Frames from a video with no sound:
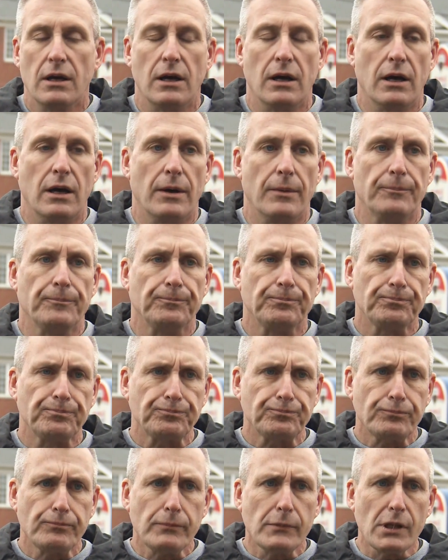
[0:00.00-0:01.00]

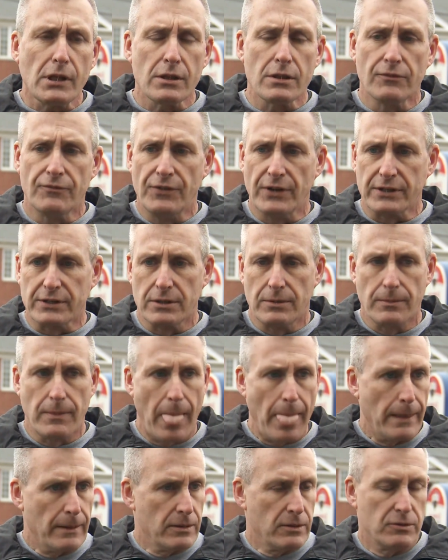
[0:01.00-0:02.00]
The victim,